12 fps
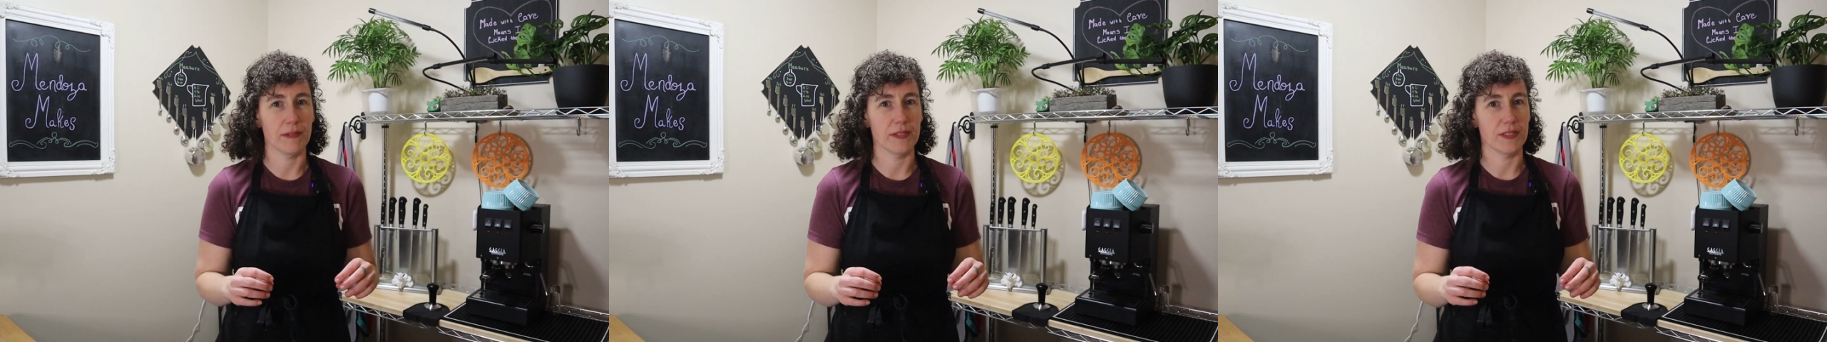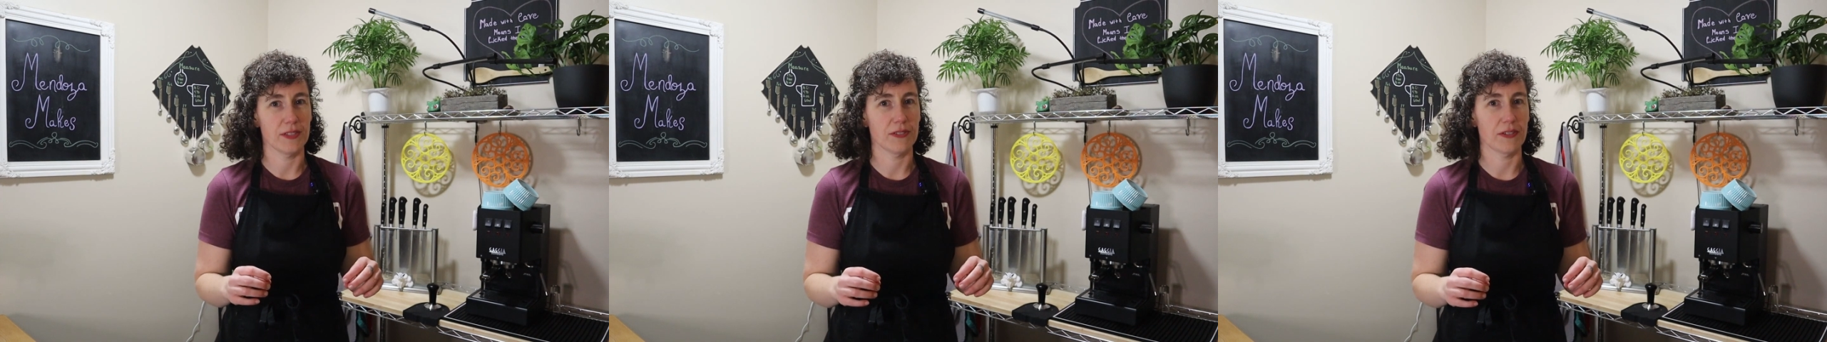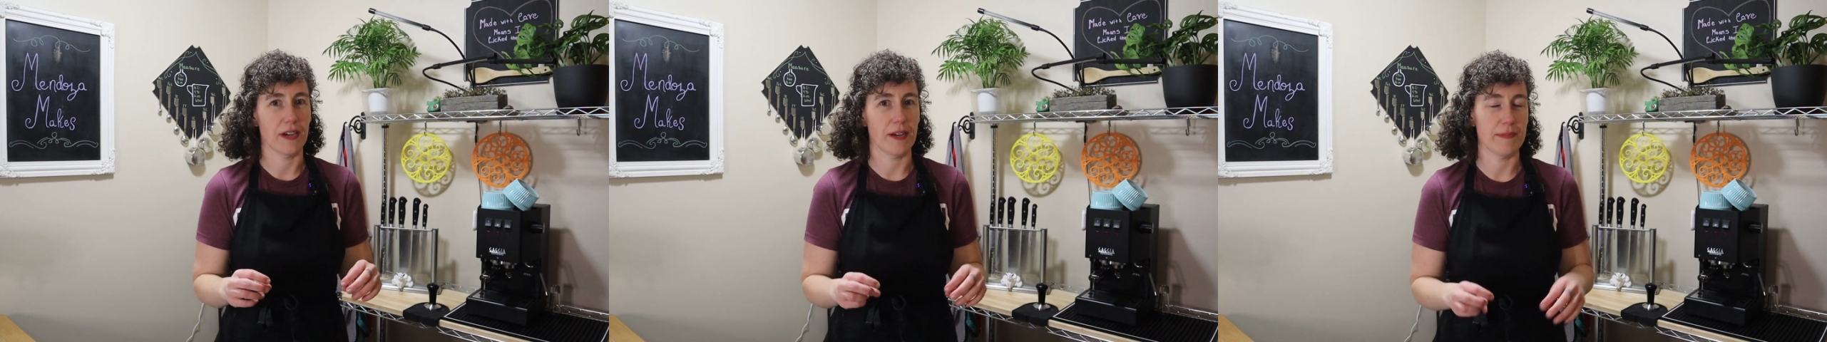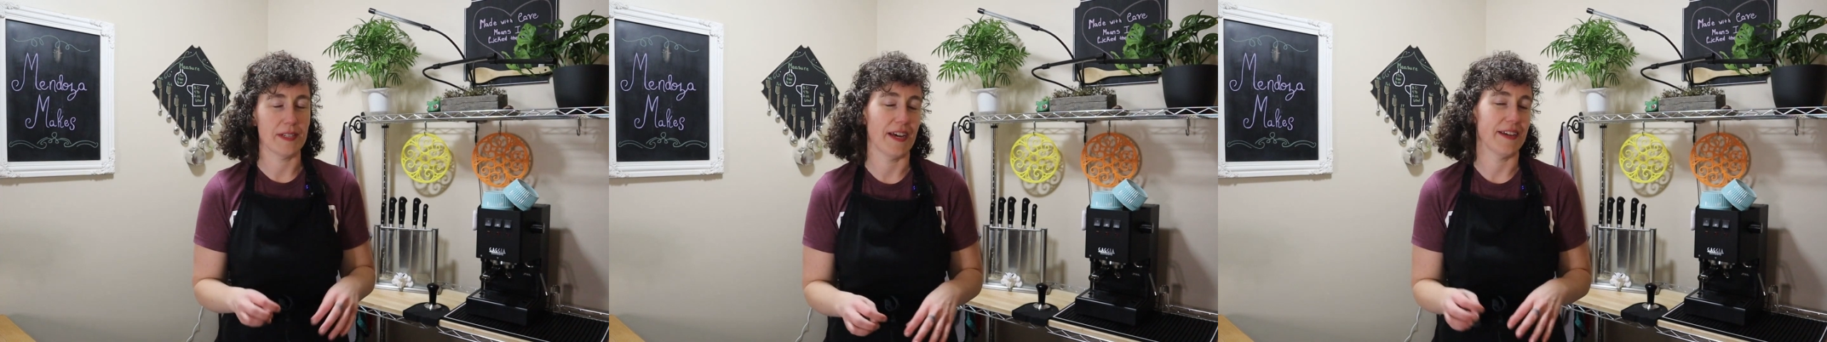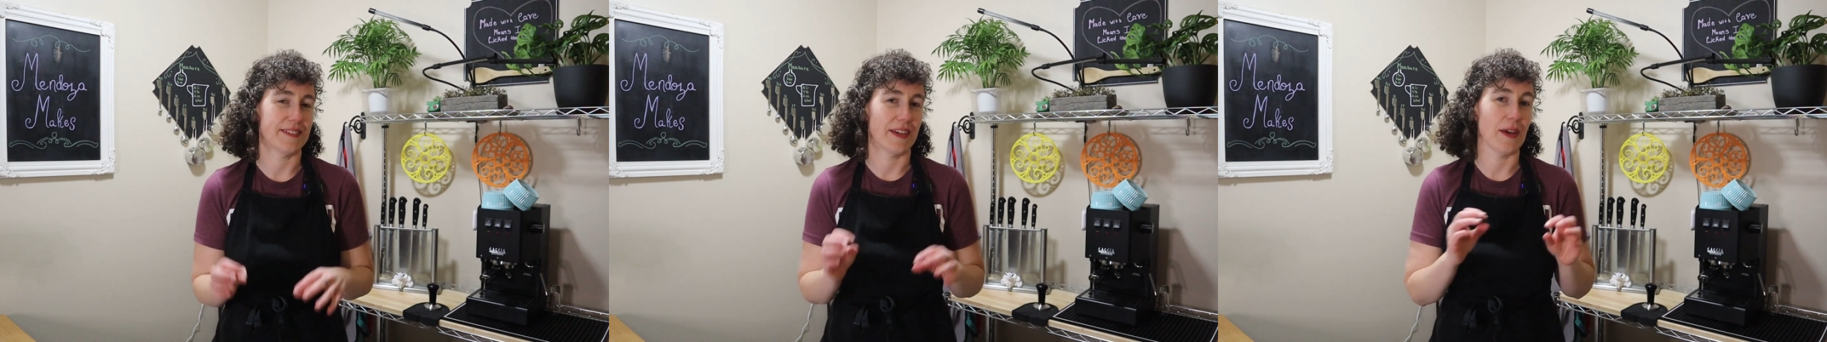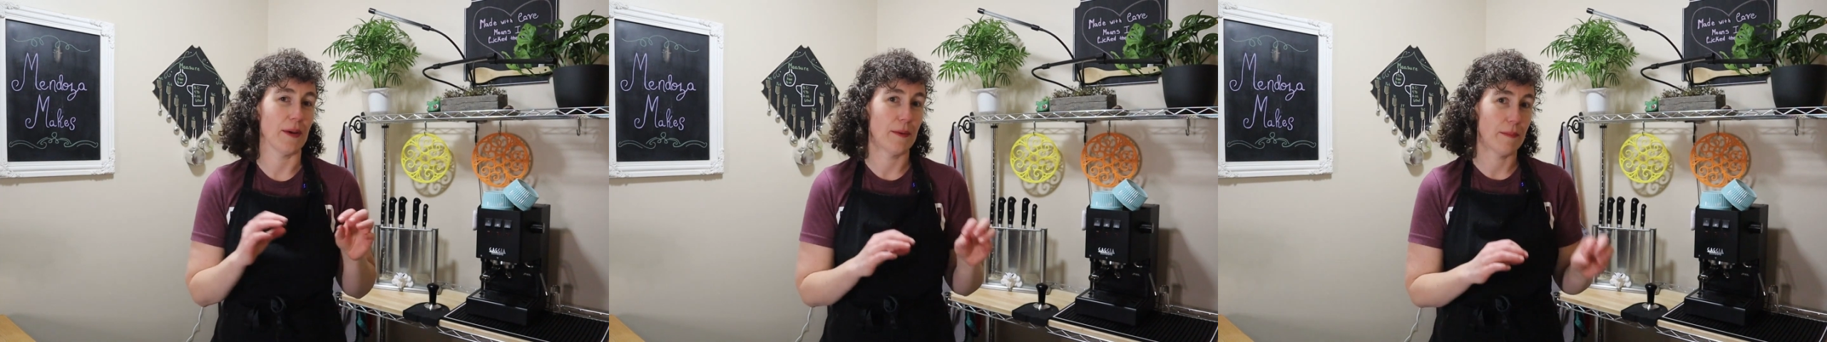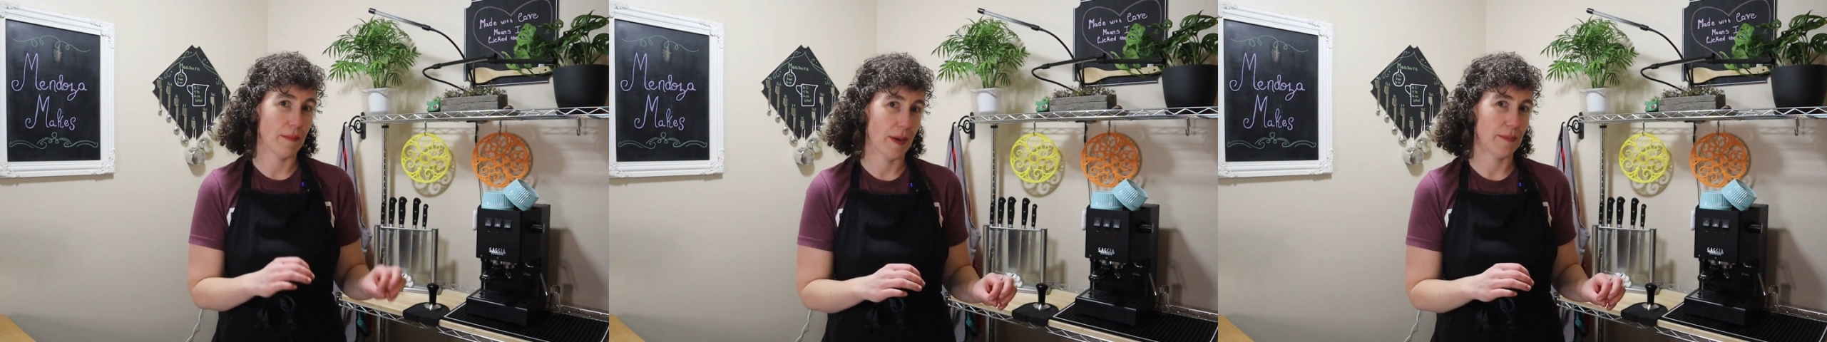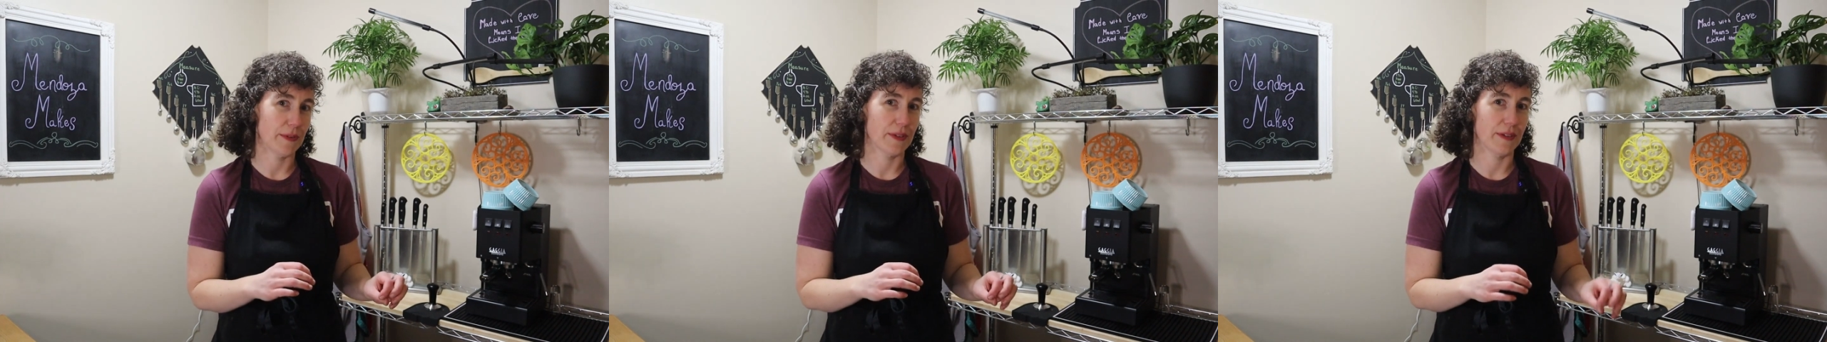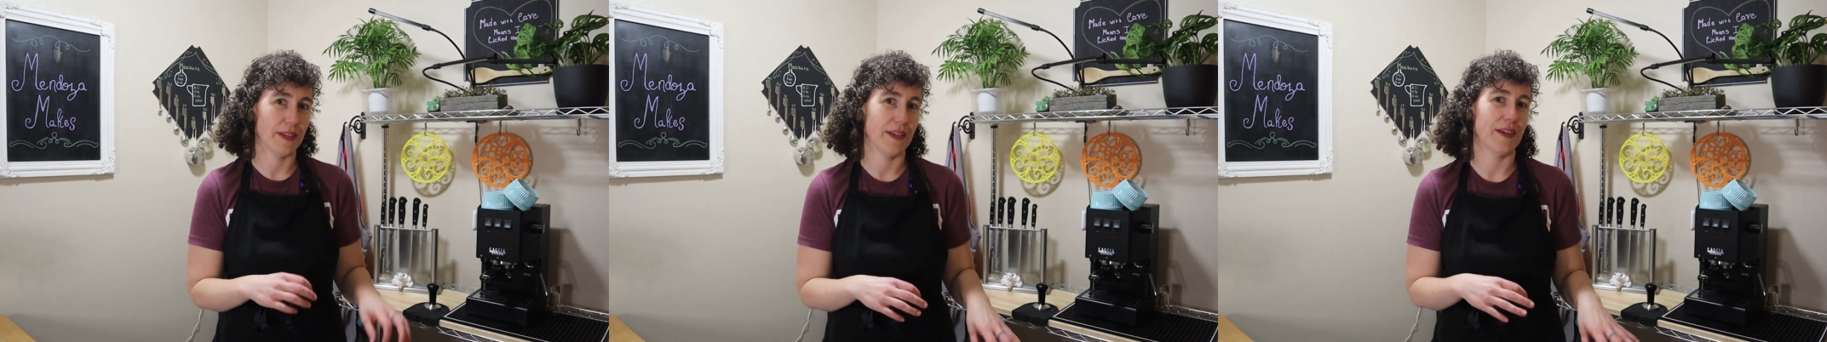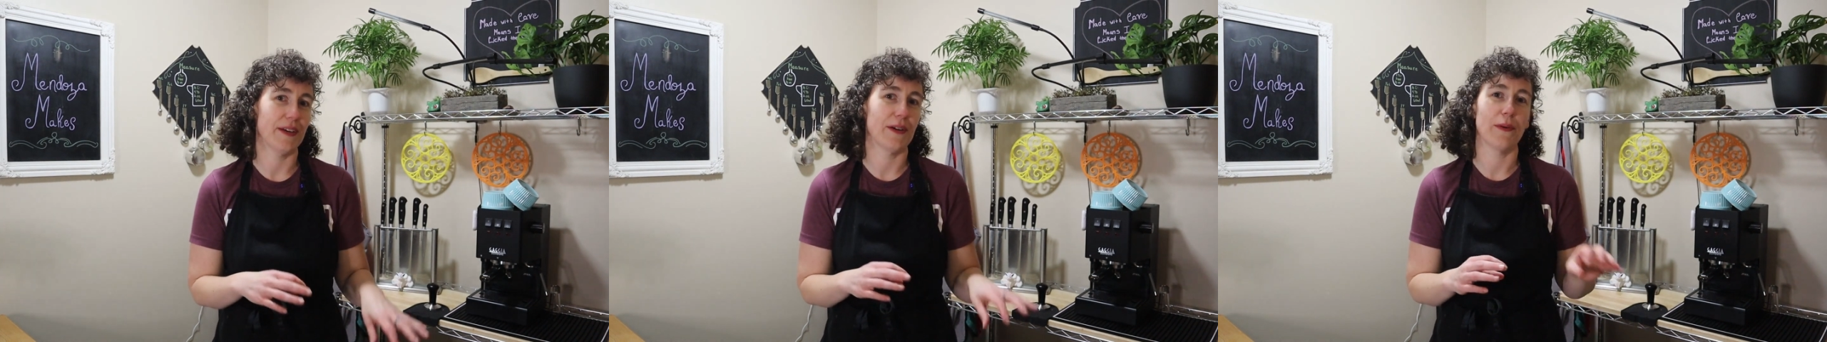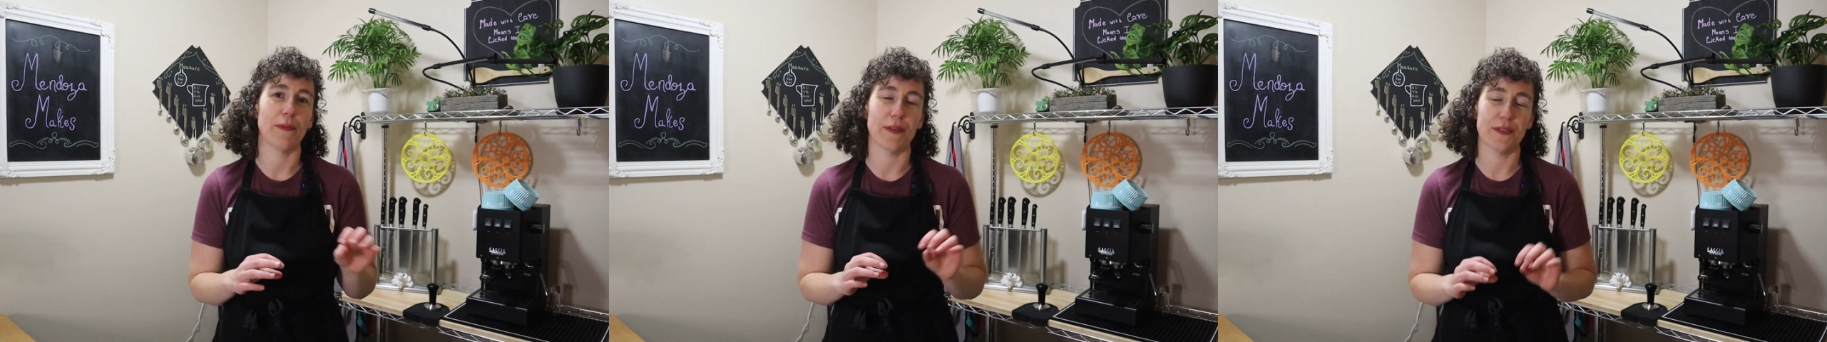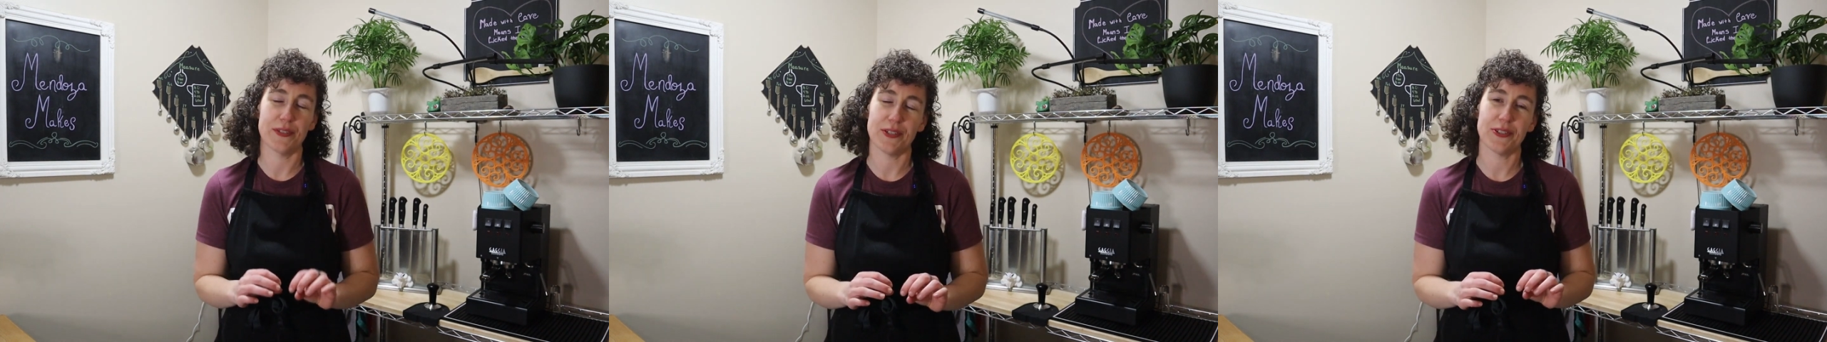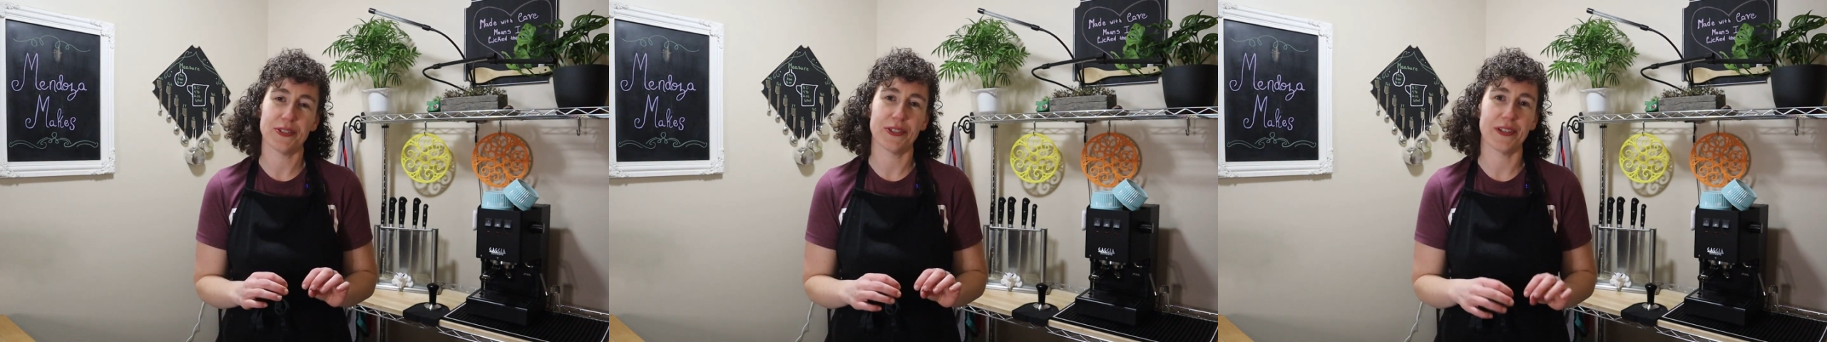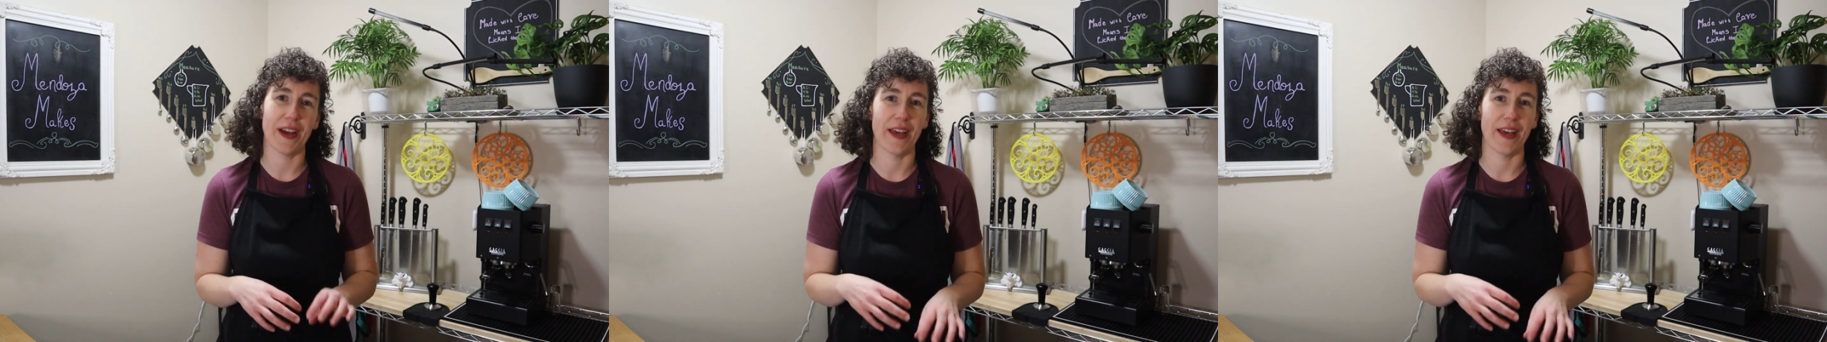was described as a maple cookie with ginger,